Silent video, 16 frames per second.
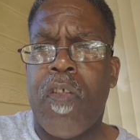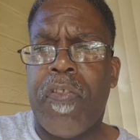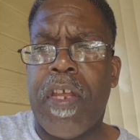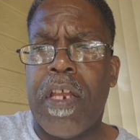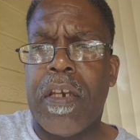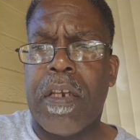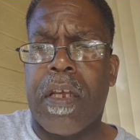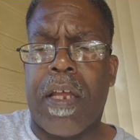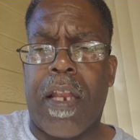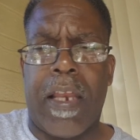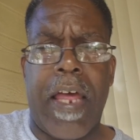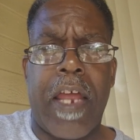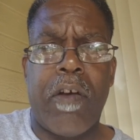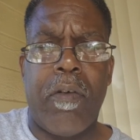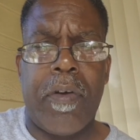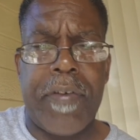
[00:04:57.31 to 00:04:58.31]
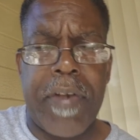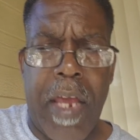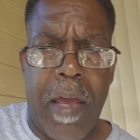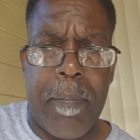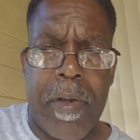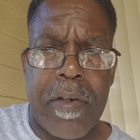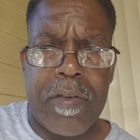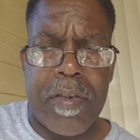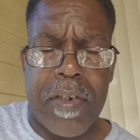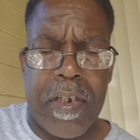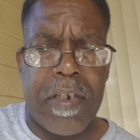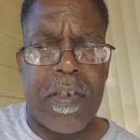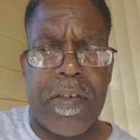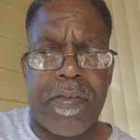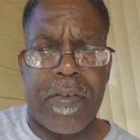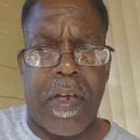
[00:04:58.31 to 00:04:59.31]
then collateral damage
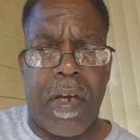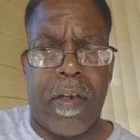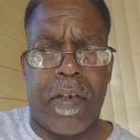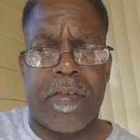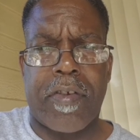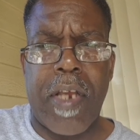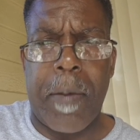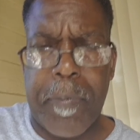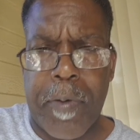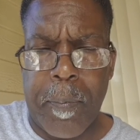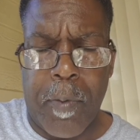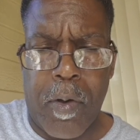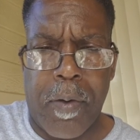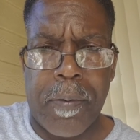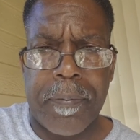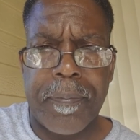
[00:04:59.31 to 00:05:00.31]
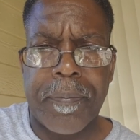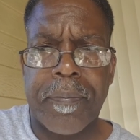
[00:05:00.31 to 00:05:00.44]
is unacceptable.